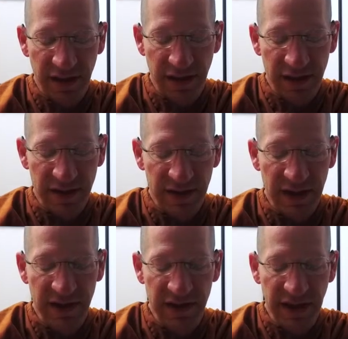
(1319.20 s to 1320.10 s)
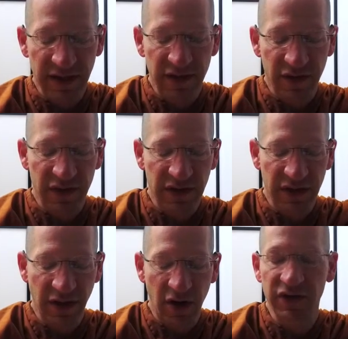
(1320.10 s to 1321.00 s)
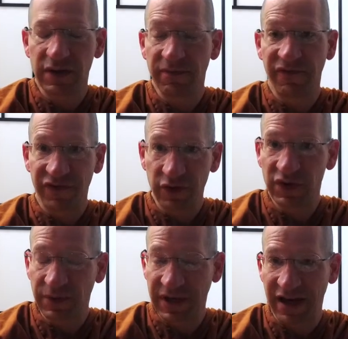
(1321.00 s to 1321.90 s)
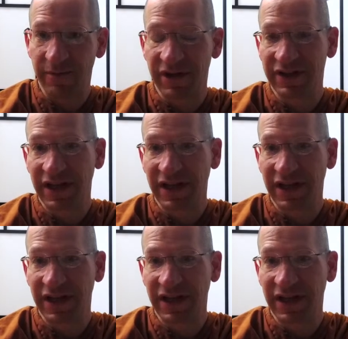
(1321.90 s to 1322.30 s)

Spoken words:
a sense, there are some views that we have, but it's